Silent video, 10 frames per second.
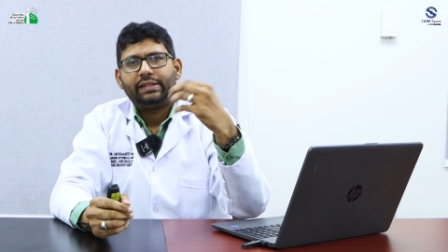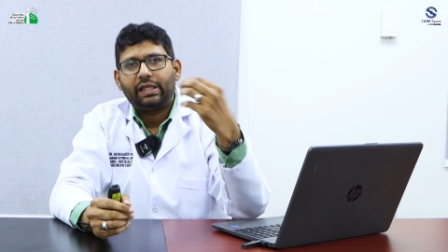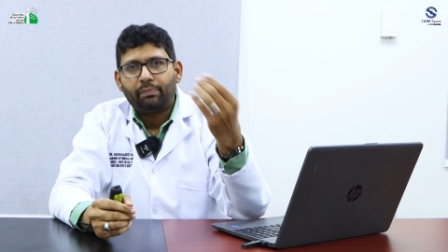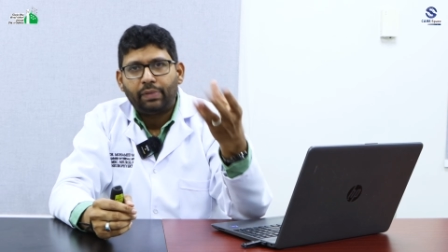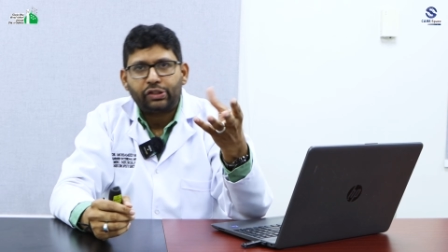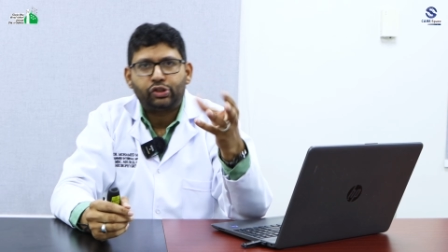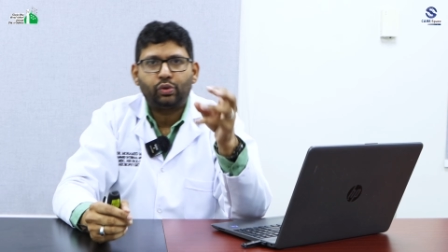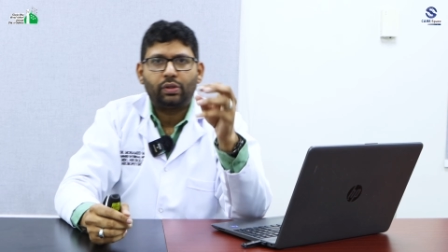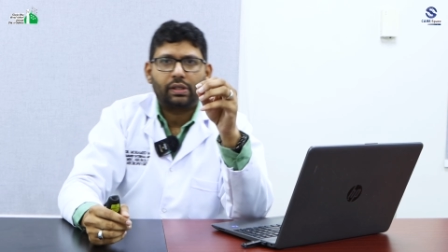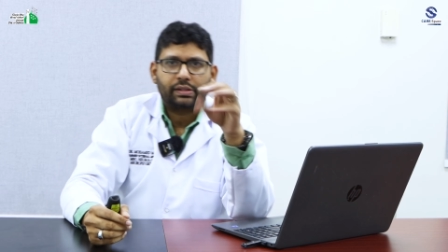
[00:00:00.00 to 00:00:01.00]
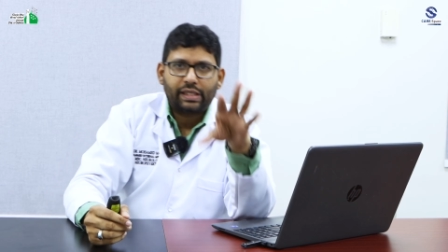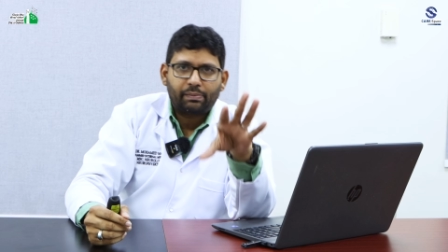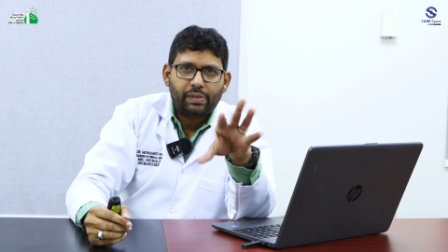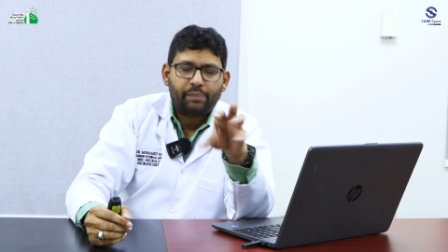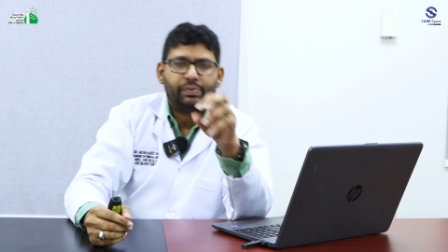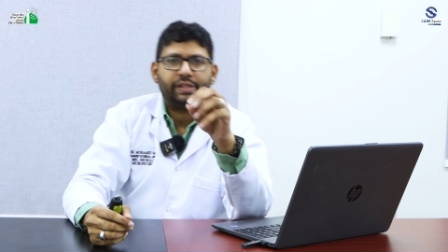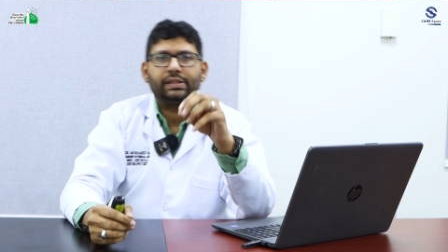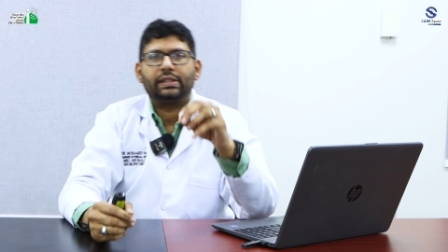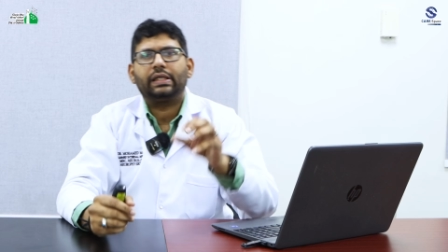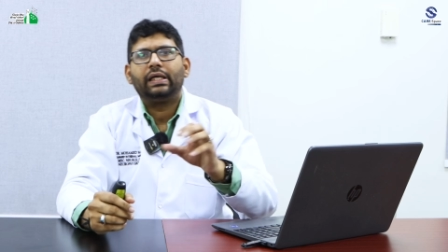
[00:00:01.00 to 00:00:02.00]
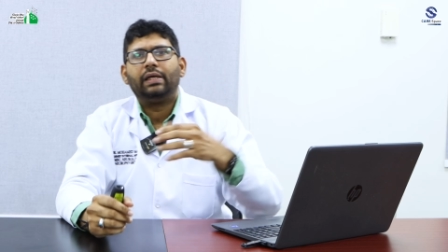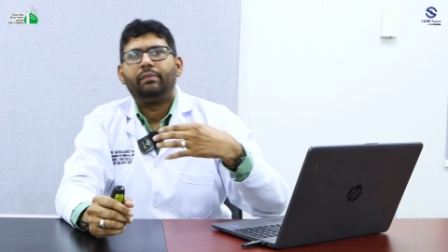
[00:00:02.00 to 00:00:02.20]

Their blood sugar, their blood pressure,